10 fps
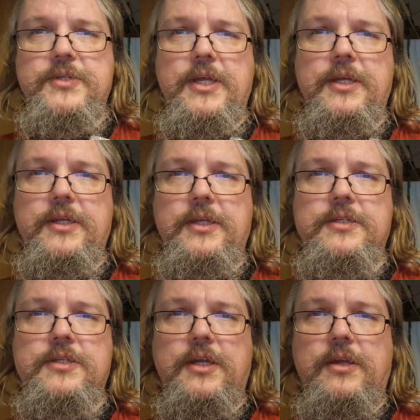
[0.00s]
tag.
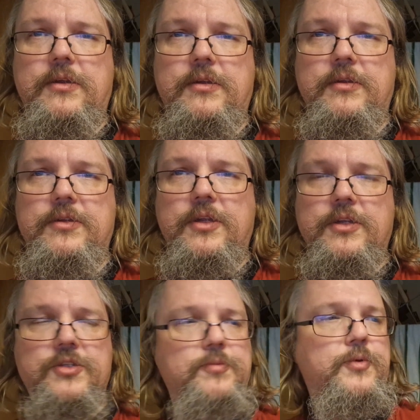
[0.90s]
It's
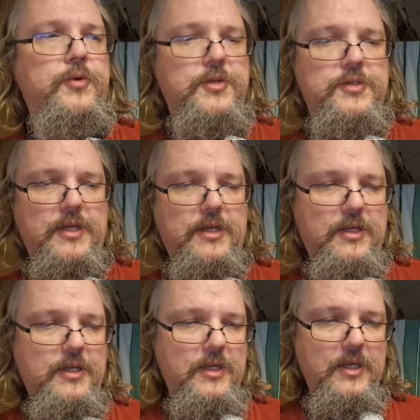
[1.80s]
a supporter tag.
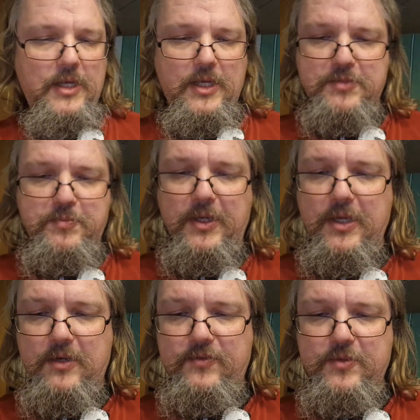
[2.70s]

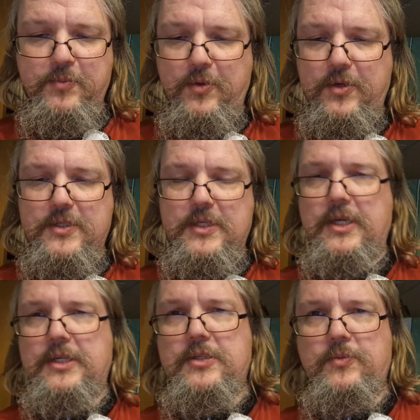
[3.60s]
Speaking of supporter
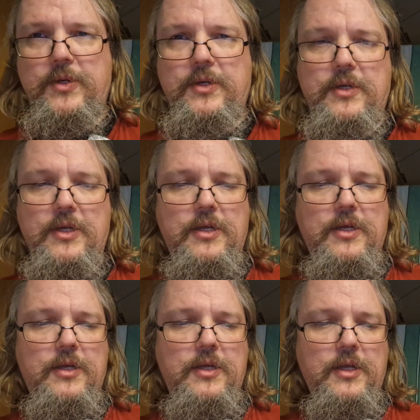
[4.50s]
tags, when
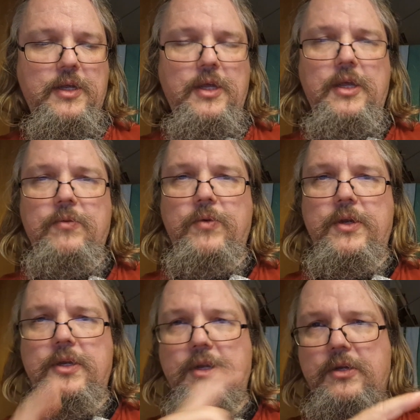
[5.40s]

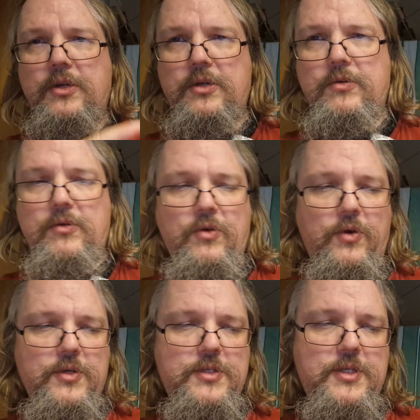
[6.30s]
the
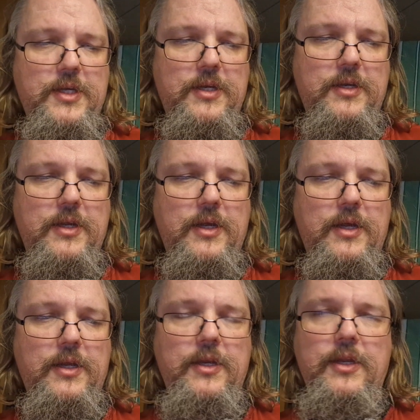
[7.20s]
course in
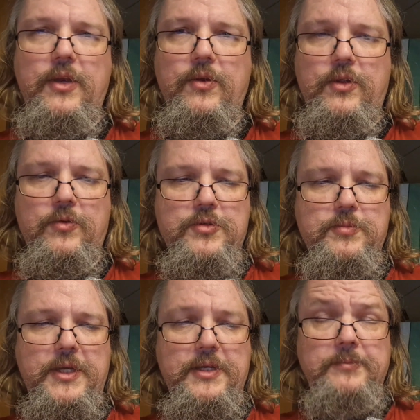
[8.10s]
Hillerød was
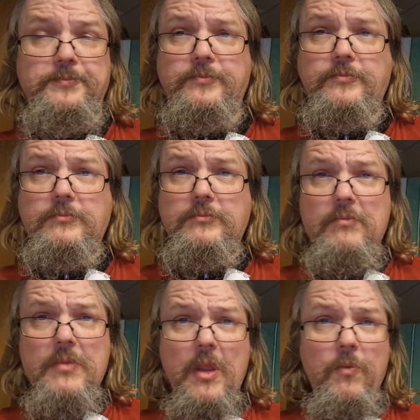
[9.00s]
made,
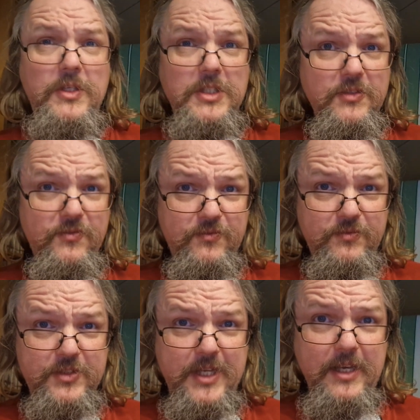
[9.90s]
which is
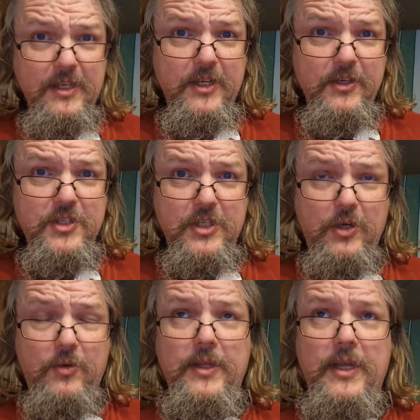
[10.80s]
10 years
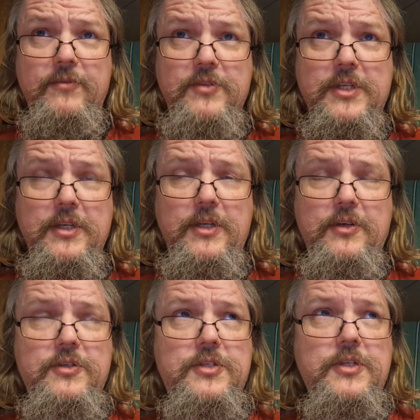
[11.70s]
ago, they have 10
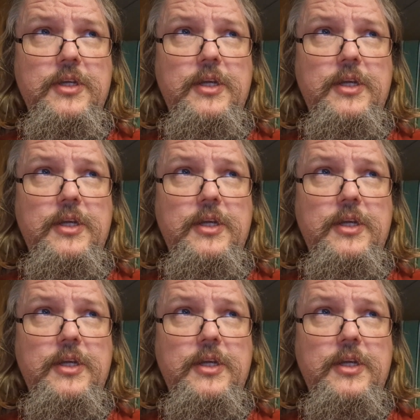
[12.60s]
years